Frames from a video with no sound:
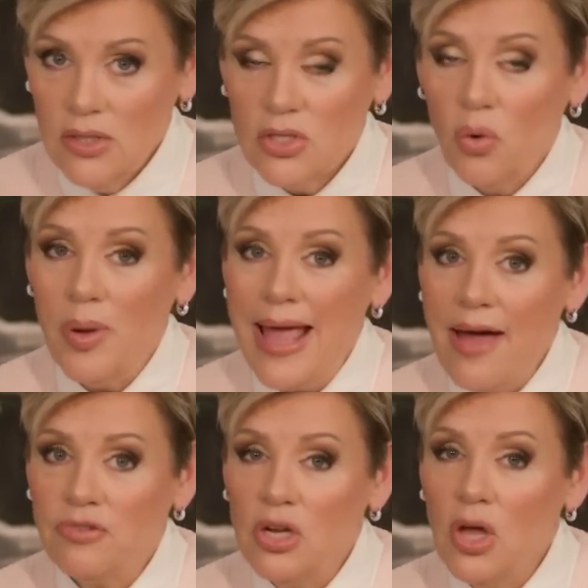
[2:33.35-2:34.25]
So we
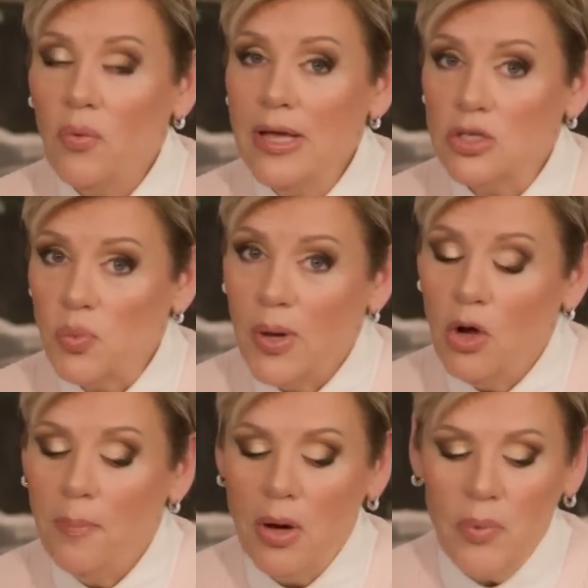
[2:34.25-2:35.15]
have to know His
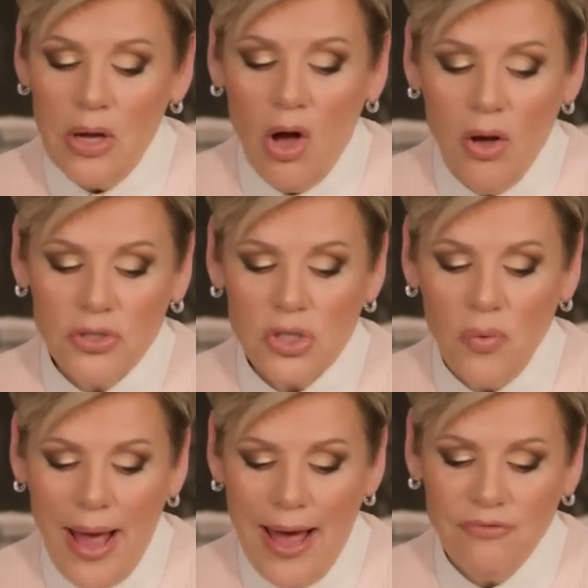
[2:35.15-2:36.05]
will, but we
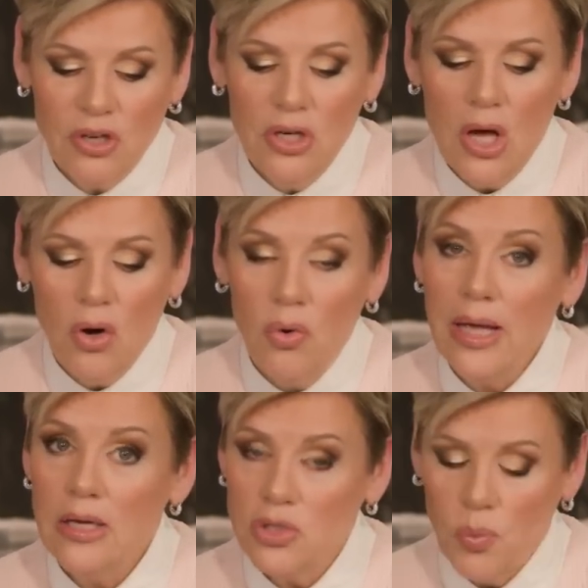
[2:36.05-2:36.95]
also have to know
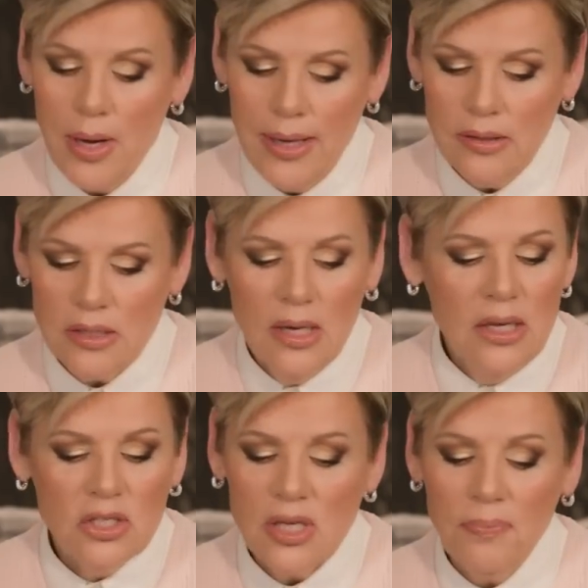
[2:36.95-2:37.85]
His ways.
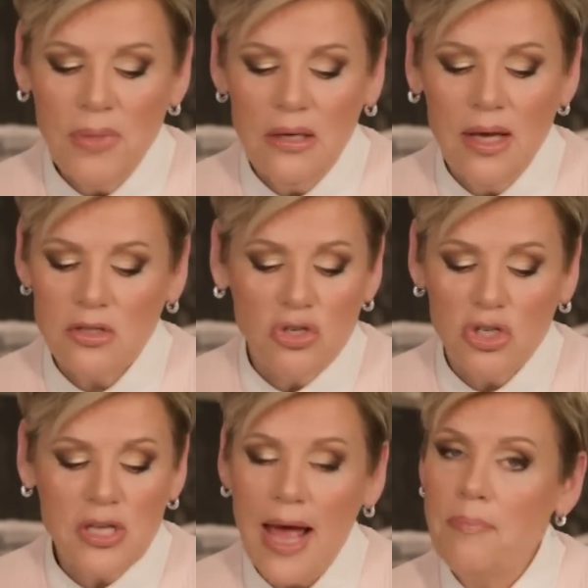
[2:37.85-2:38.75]
Something doesn't
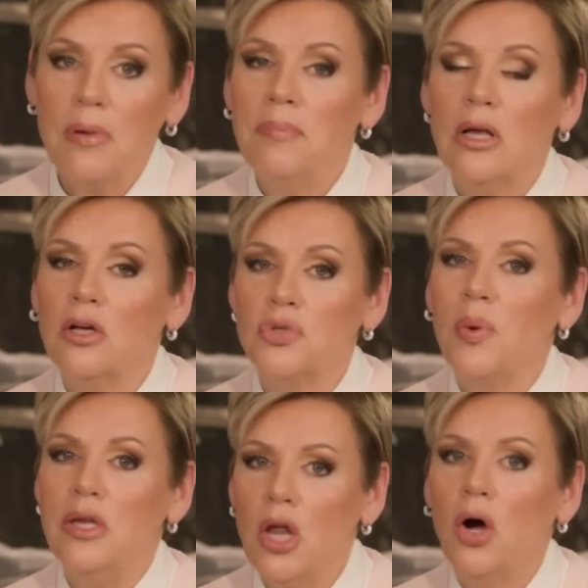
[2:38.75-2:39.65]
just happen because
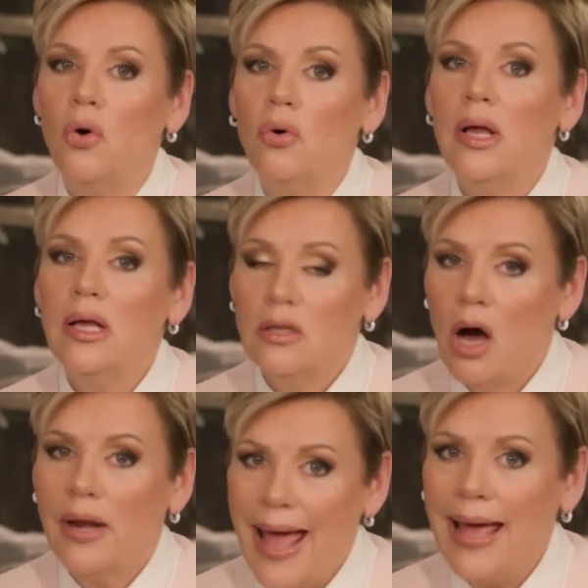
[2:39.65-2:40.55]
we know
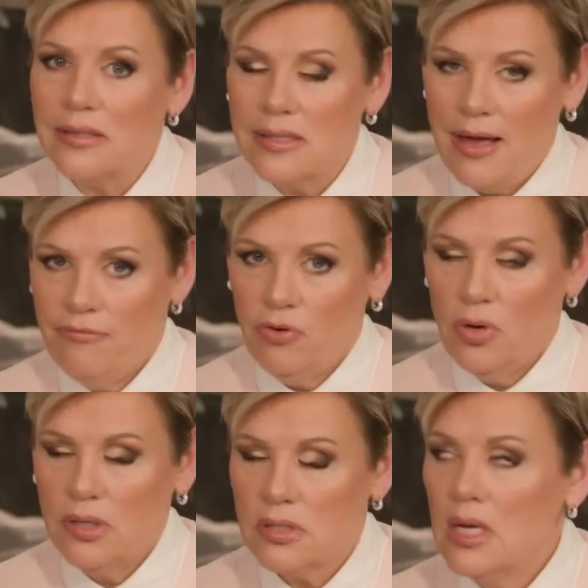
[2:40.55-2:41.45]
God has that for
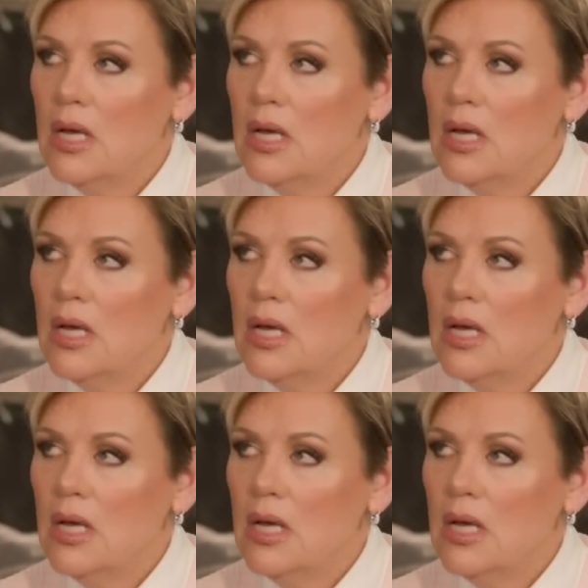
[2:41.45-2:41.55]
us.